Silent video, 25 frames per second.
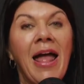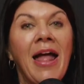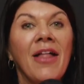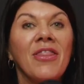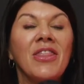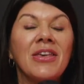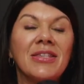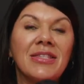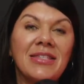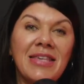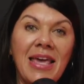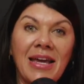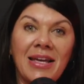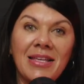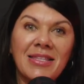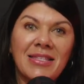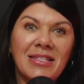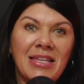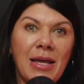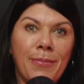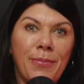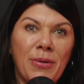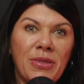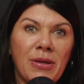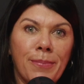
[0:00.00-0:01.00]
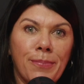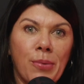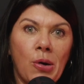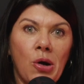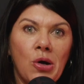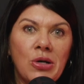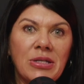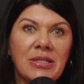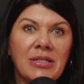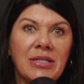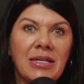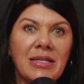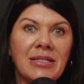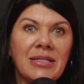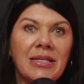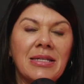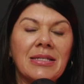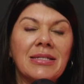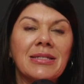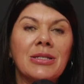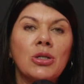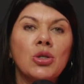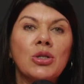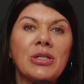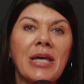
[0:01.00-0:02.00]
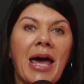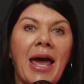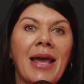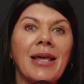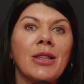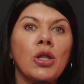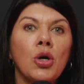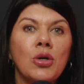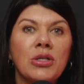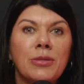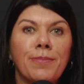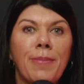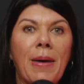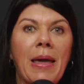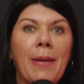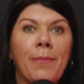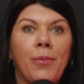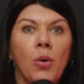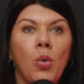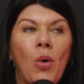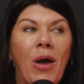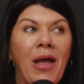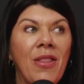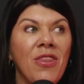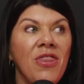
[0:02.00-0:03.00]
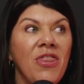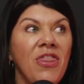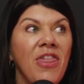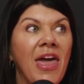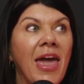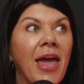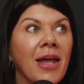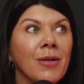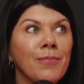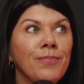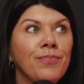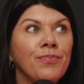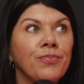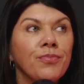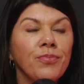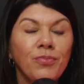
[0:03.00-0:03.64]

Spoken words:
The second step in the process is to take those people and then